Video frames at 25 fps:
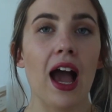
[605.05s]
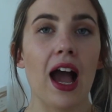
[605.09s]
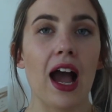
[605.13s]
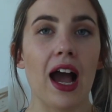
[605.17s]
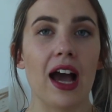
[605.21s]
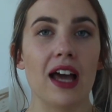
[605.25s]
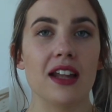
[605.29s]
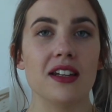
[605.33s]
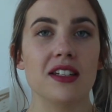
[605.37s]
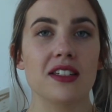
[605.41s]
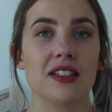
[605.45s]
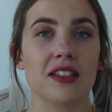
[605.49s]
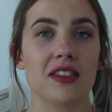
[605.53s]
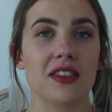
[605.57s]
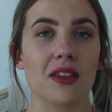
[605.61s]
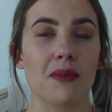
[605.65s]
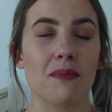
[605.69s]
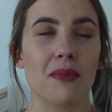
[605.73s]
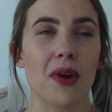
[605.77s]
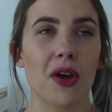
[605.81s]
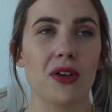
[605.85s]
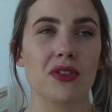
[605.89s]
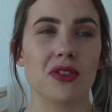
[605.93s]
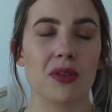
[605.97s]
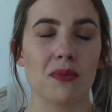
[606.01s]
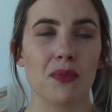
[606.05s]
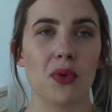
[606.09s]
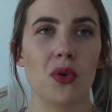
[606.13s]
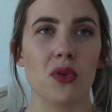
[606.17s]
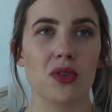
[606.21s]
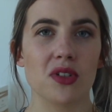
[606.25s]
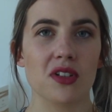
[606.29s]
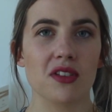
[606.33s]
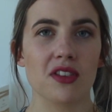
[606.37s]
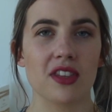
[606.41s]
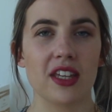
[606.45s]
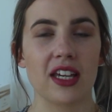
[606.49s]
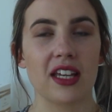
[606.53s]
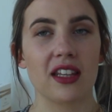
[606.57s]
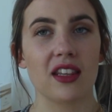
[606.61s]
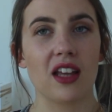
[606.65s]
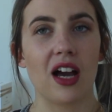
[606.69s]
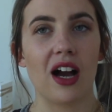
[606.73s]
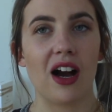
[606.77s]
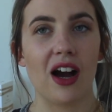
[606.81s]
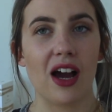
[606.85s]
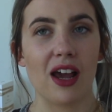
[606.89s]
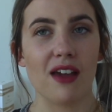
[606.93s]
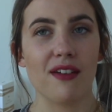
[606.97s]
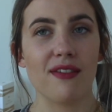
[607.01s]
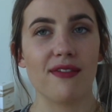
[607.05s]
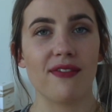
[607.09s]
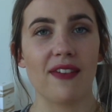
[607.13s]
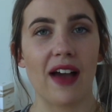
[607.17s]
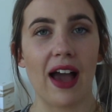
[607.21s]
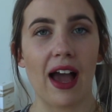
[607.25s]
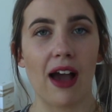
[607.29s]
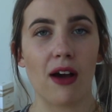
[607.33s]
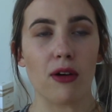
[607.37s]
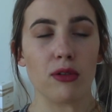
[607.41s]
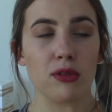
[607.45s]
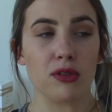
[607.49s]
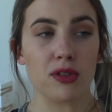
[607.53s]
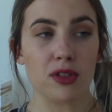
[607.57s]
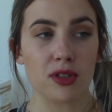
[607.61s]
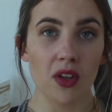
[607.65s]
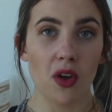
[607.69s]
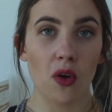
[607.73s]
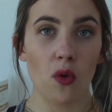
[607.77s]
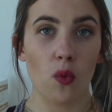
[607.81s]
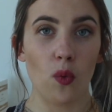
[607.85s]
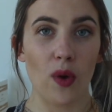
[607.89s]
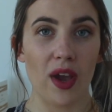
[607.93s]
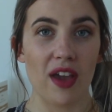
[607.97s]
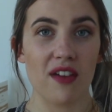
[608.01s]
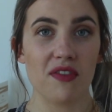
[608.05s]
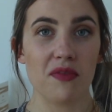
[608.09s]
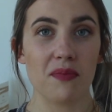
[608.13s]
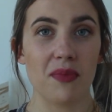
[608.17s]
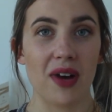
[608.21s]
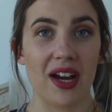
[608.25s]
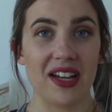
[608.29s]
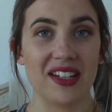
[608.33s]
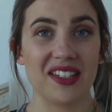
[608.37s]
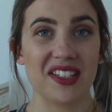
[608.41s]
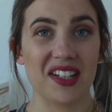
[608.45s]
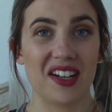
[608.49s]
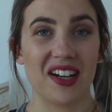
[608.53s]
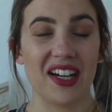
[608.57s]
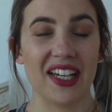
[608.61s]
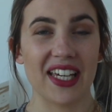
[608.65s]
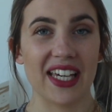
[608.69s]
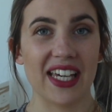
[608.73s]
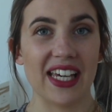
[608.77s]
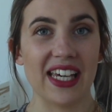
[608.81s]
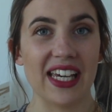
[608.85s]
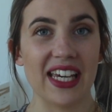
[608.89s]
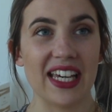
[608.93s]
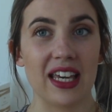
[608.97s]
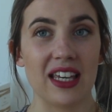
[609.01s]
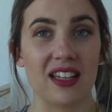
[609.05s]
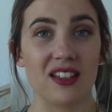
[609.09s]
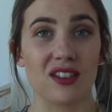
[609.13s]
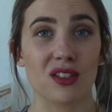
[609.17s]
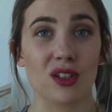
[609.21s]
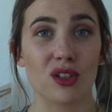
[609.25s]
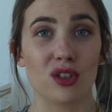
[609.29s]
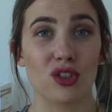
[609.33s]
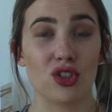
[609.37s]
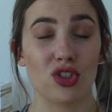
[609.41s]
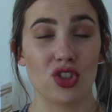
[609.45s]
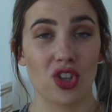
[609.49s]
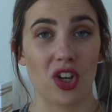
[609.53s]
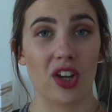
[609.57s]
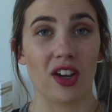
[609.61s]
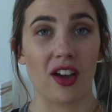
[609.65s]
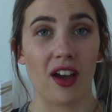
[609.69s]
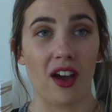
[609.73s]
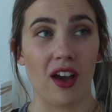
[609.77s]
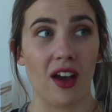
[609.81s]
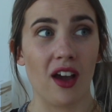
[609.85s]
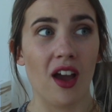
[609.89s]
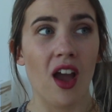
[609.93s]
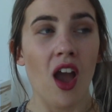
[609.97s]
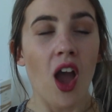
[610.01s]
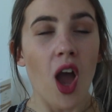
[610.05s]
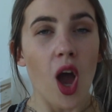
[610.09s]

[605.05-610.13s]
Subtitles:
And the most important thing that I found with my diet is sugar.